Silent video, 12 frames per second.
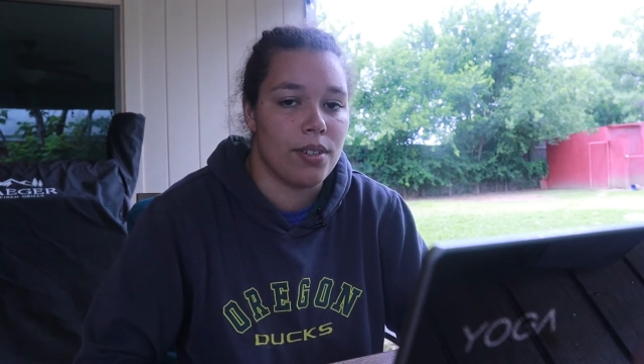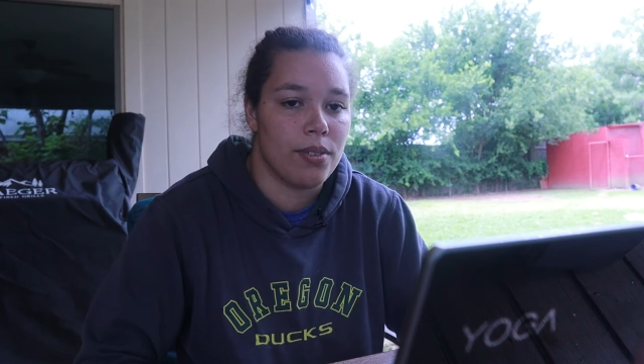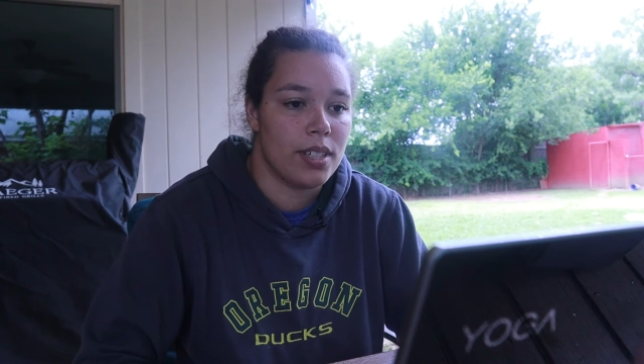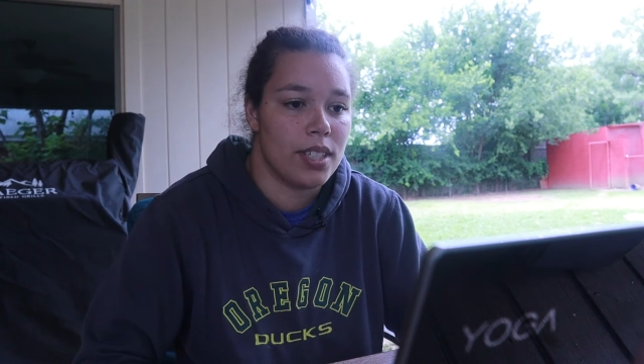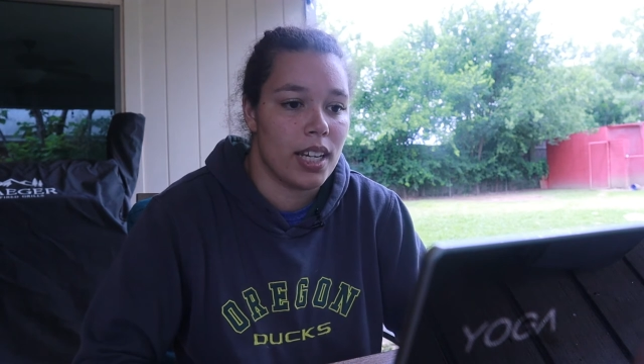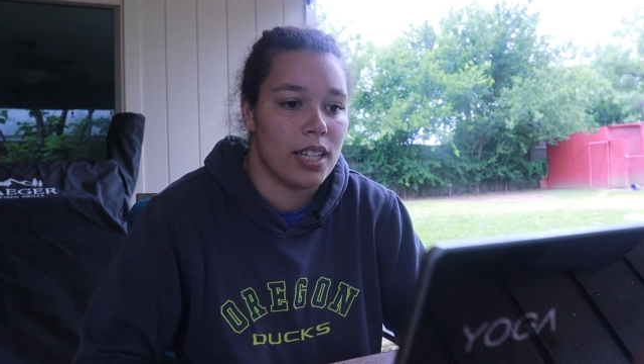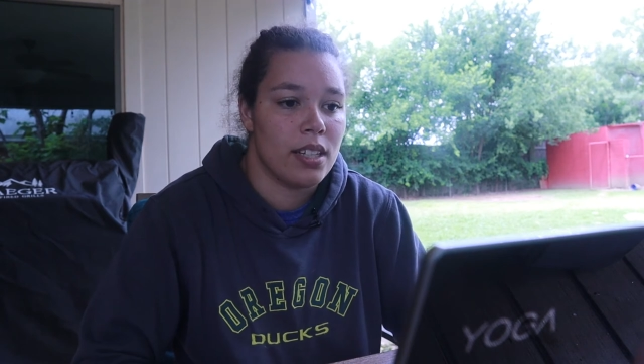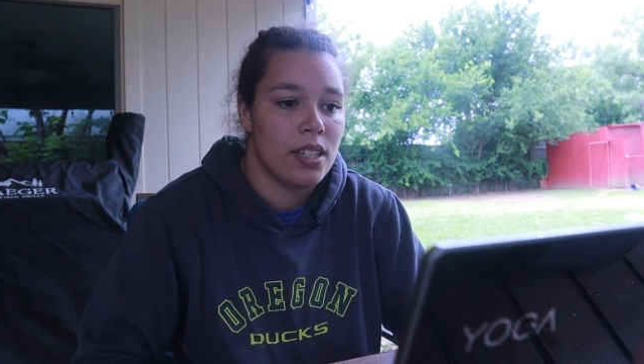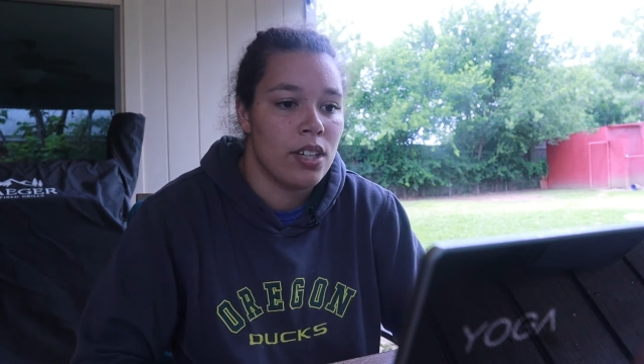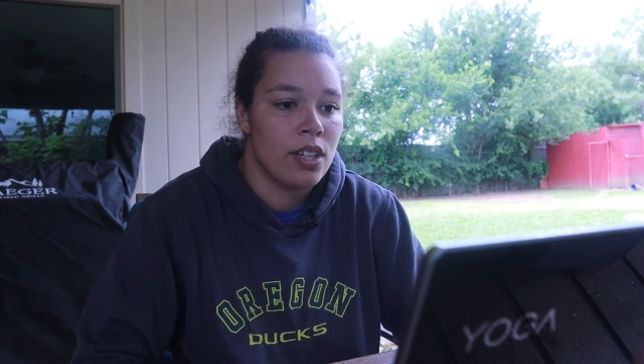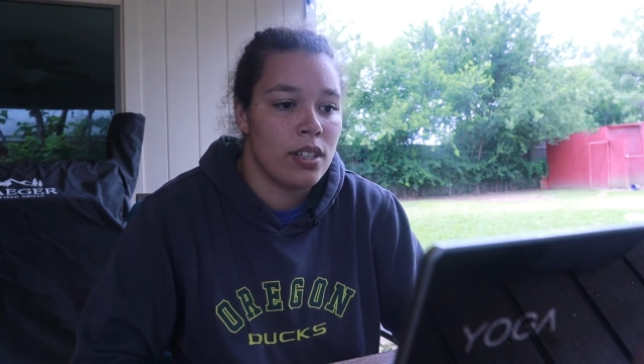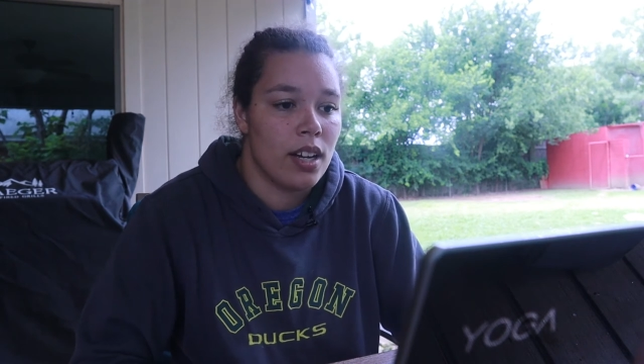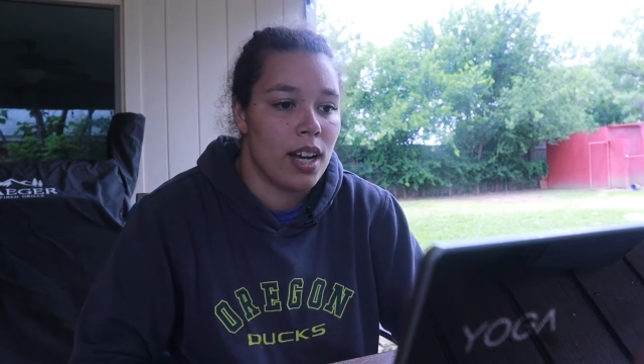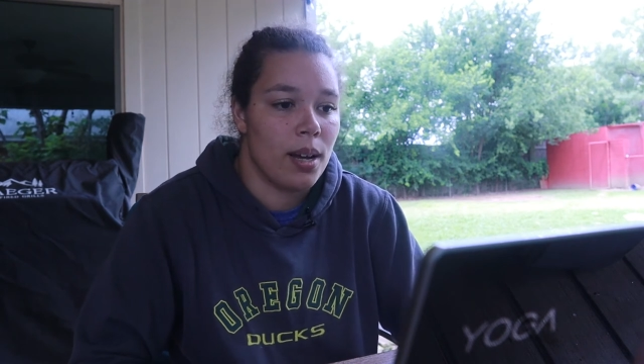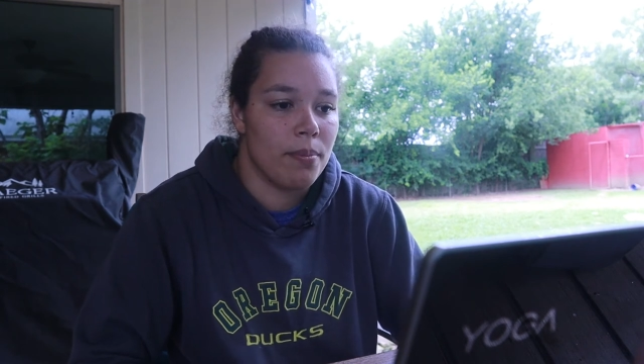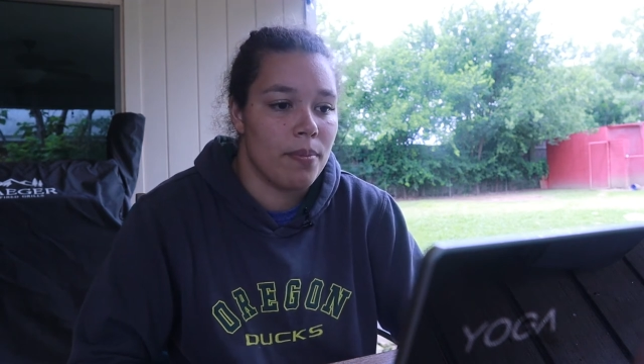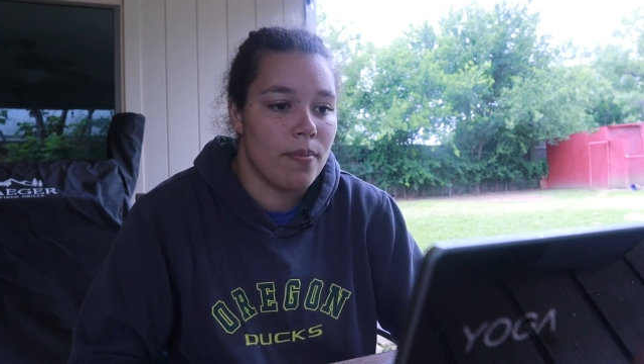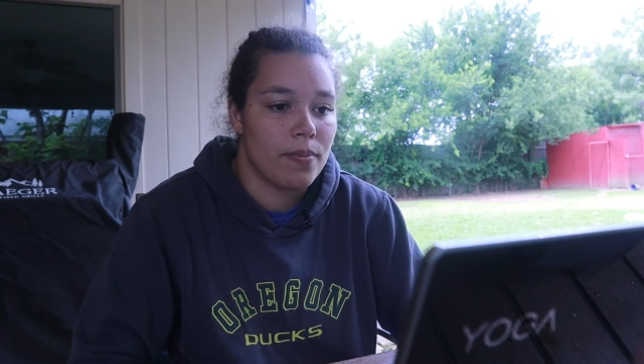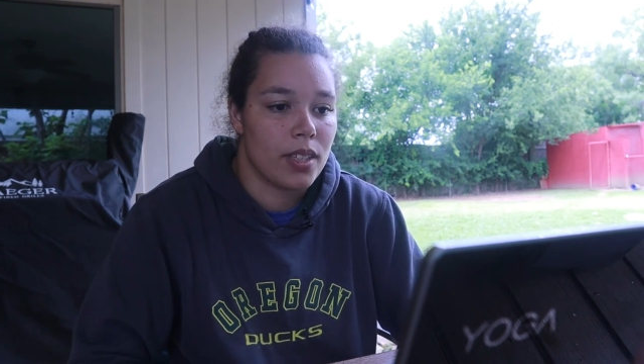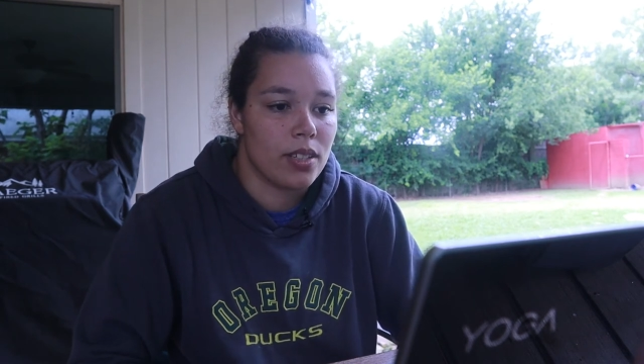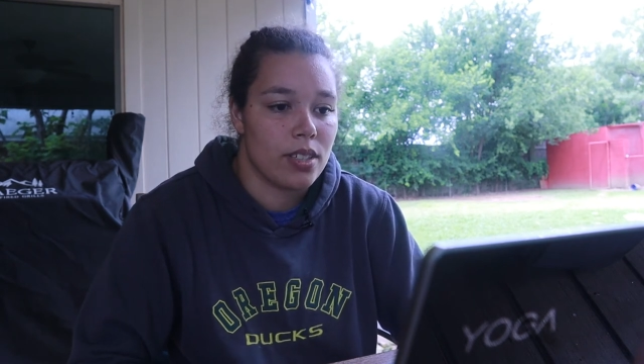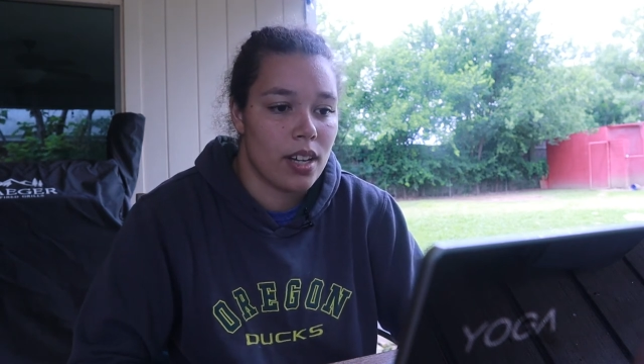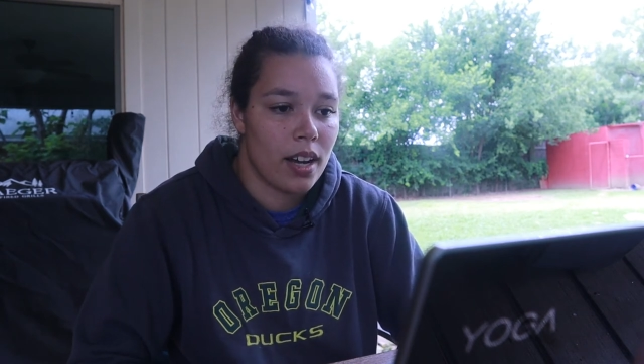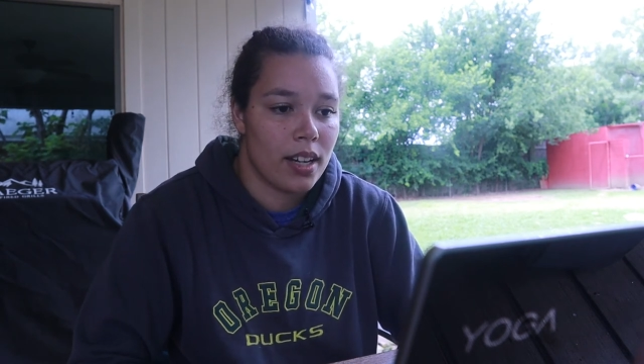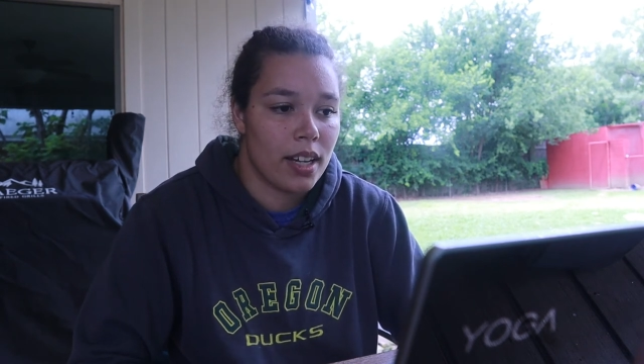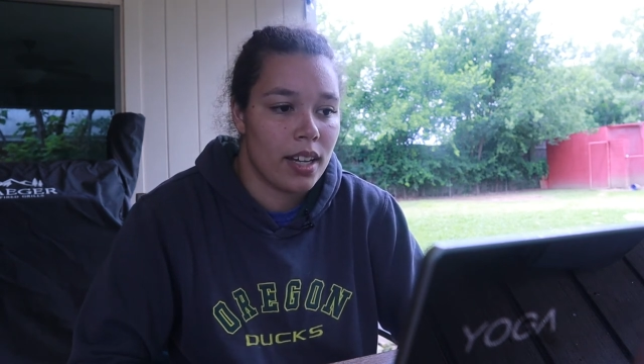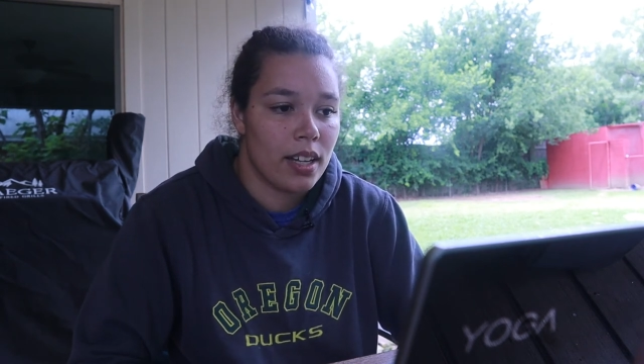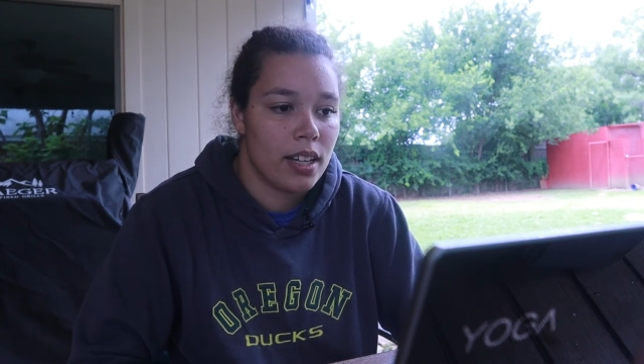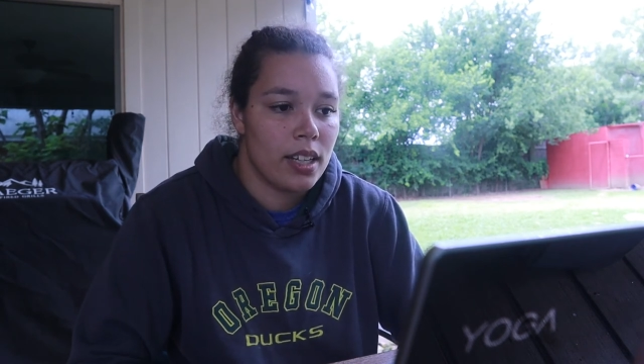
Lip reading: noticing your duck